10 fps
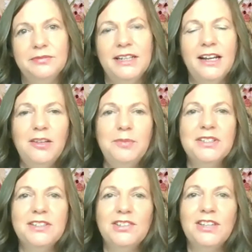It
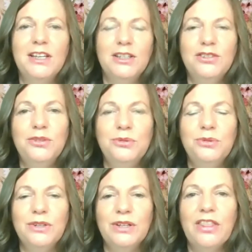helps us
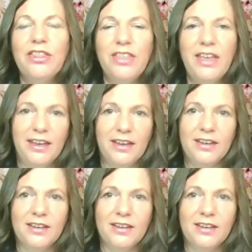to think.